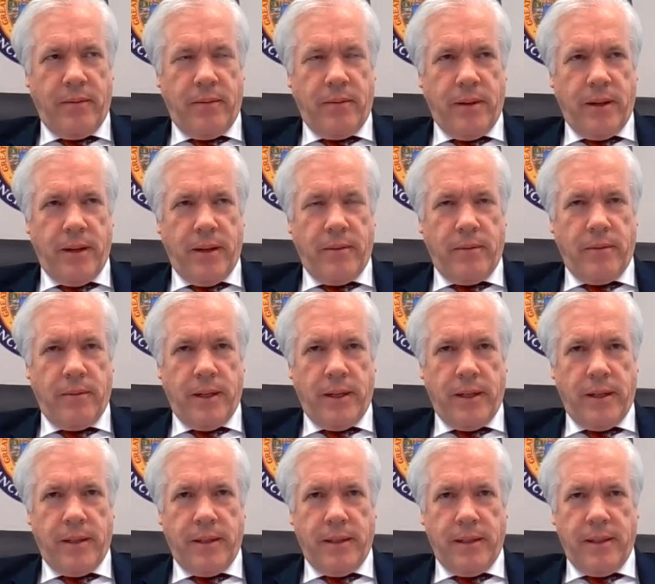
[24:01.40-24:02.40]

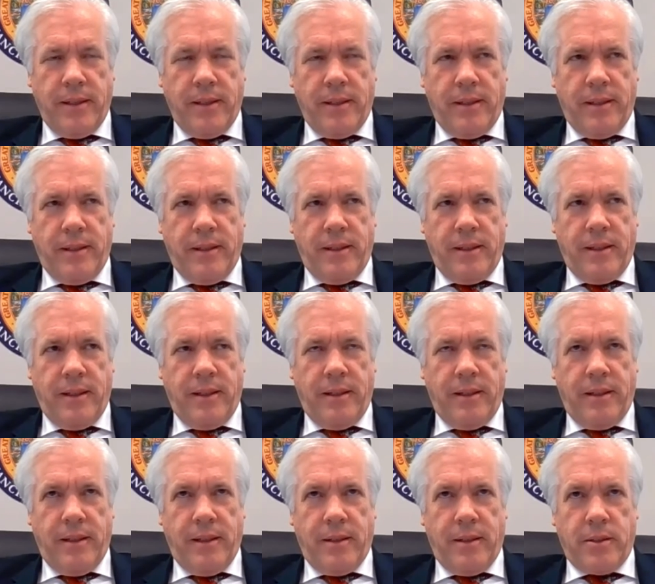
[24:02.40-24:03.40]

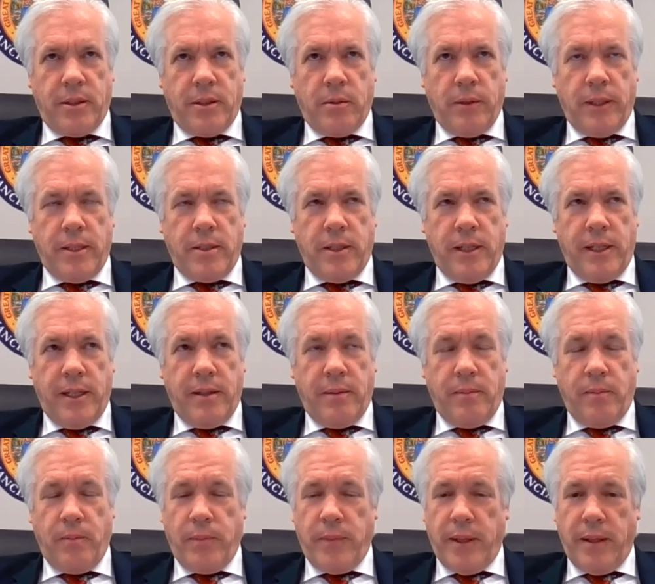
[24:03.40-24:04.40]
I've certainly
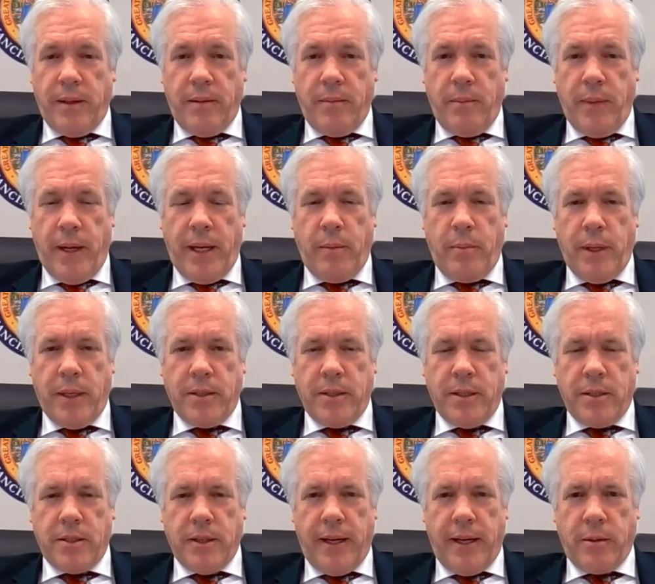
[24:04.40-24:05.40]
seen many
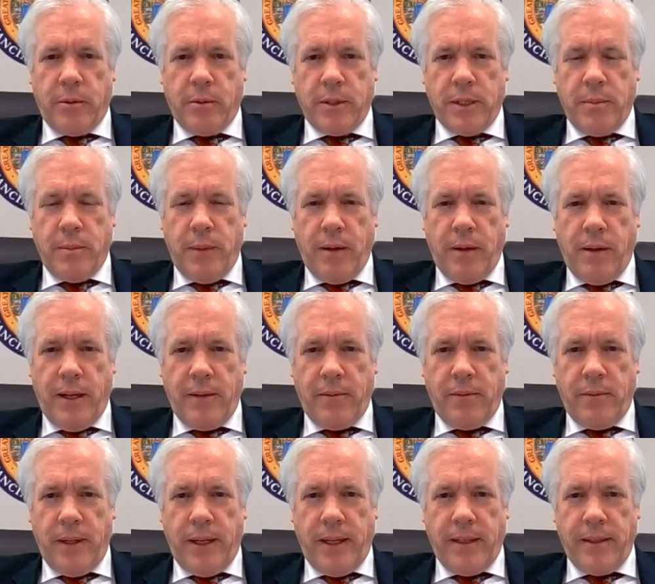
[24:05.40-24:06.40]
business cycles in my
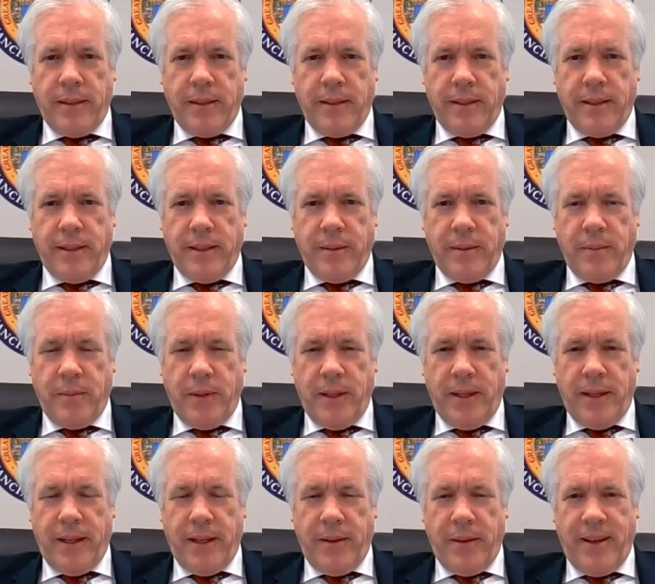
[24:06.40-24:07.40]
life, and
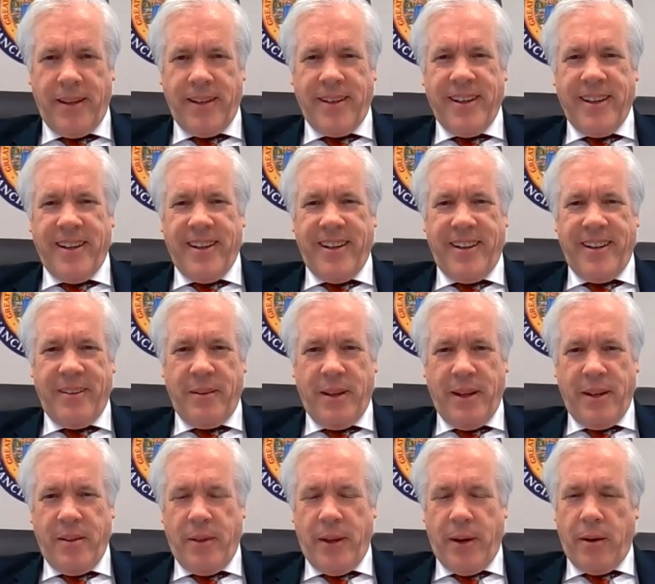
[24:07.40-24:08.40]

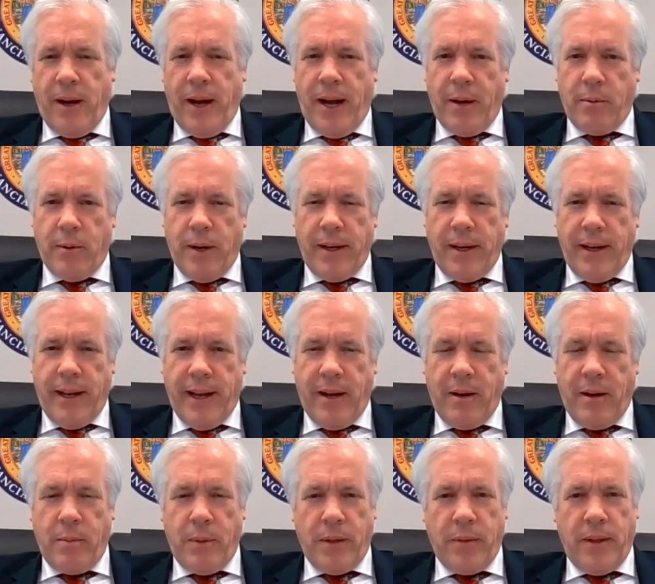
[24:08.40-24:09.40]
they're hot right
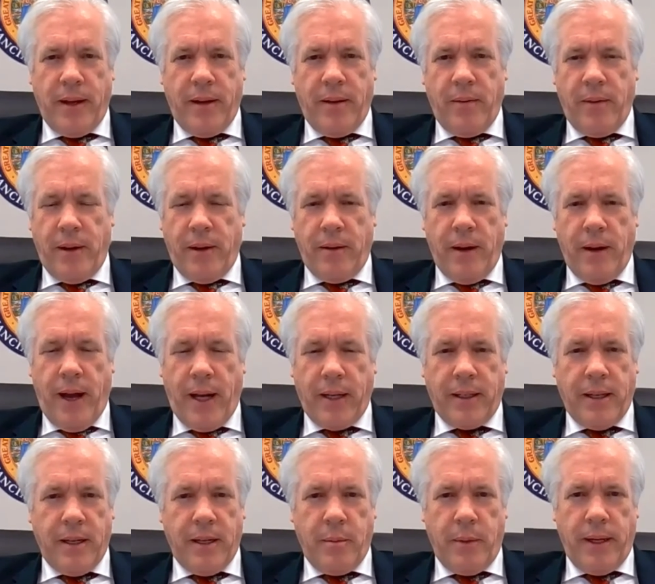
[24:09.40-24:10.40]
now, but they're not
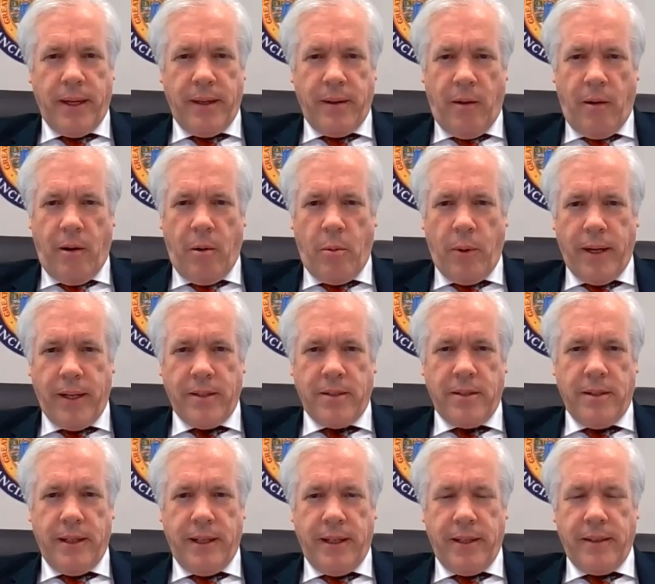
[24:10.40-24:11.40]
going to be
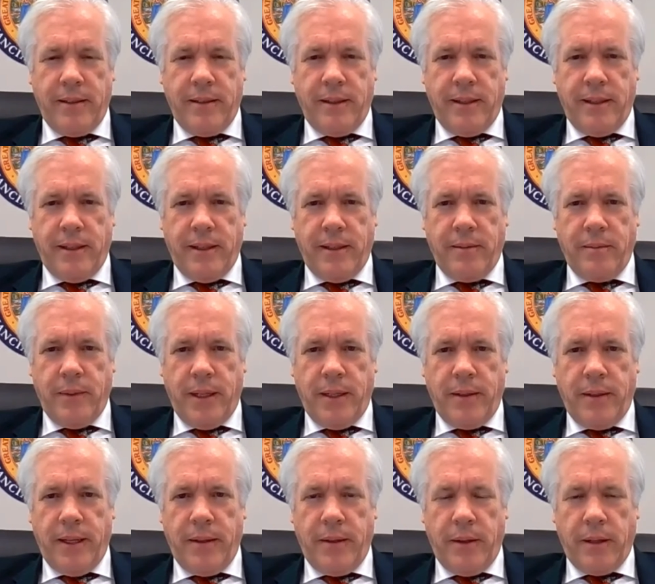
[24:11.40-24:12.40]
always. And
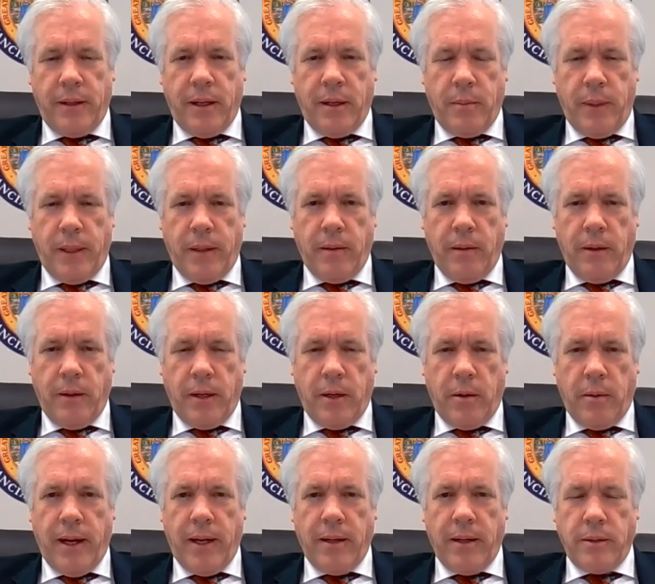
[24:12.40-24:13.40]
then they're going to be looking
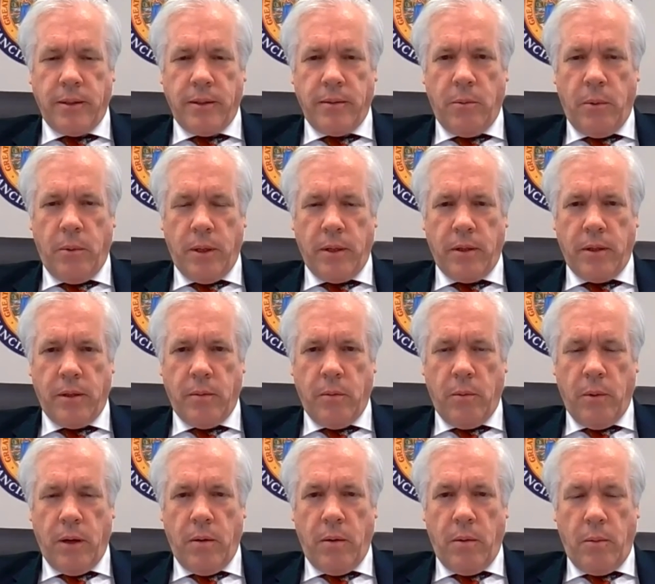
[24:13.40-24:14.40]
around to wonder,
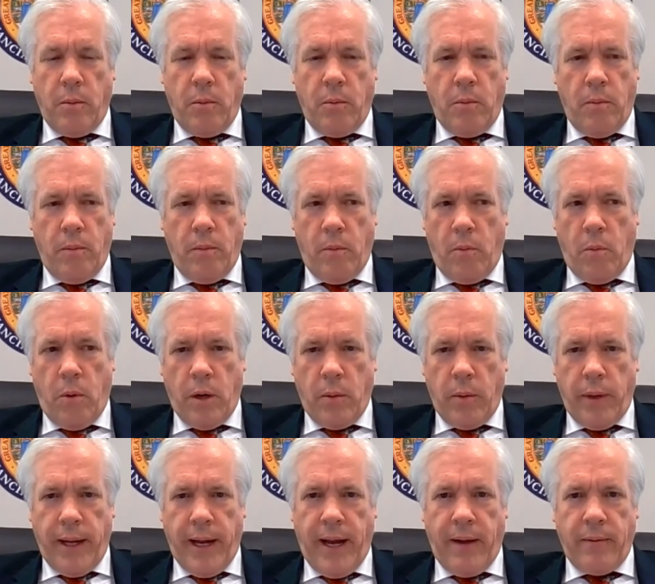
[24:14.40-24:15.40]
well, what do
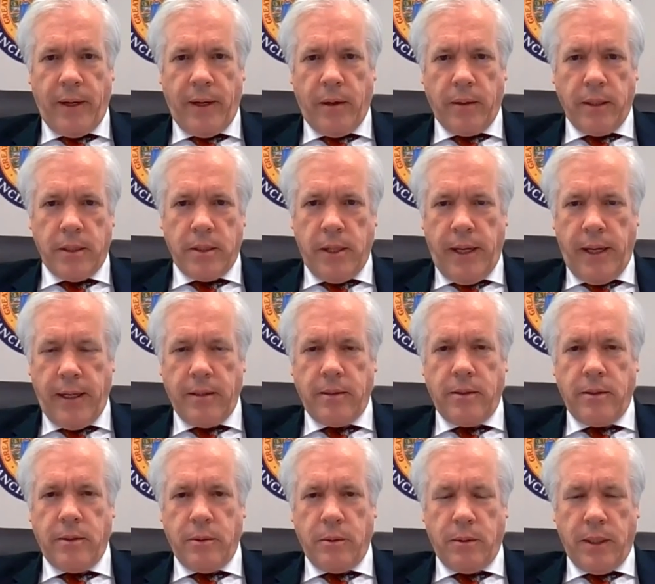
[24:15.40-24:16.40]
we have here in the state
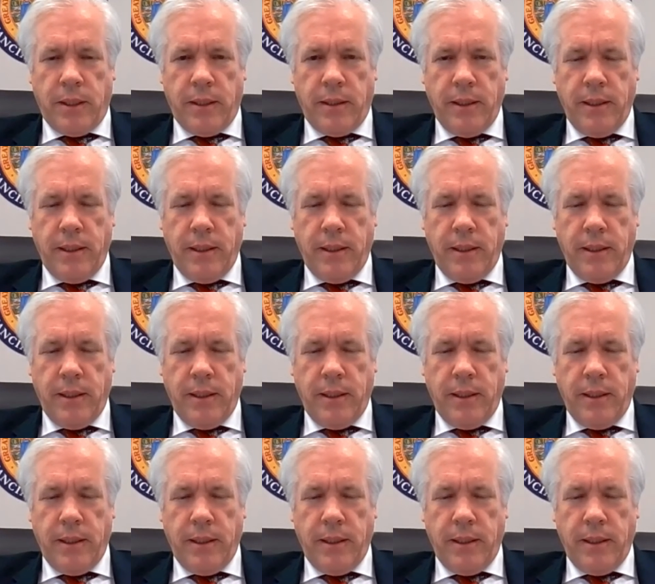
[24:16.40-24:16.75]
to